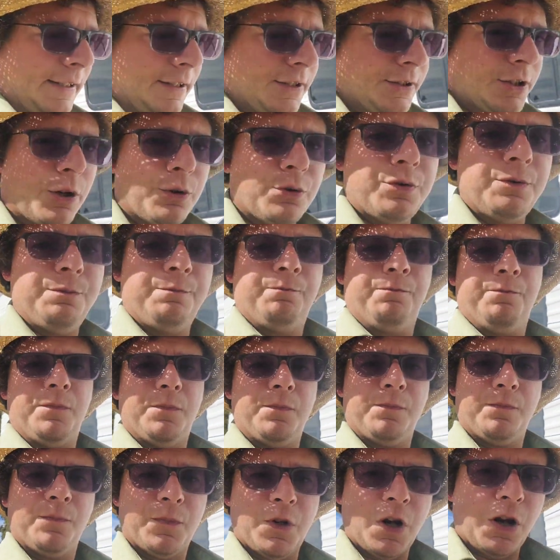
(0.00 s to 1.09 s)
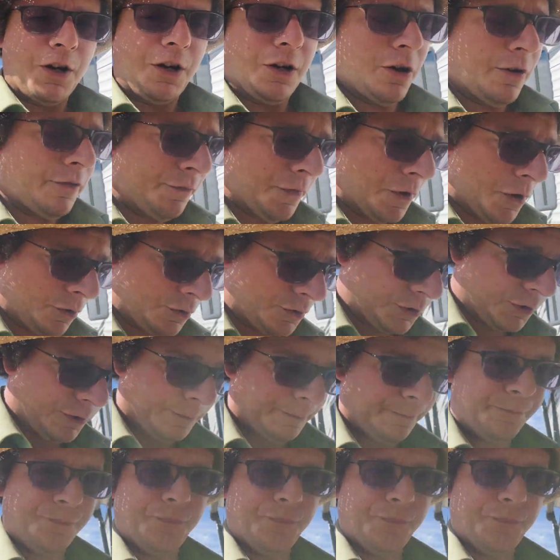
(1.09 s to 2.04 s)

So there you go, folks.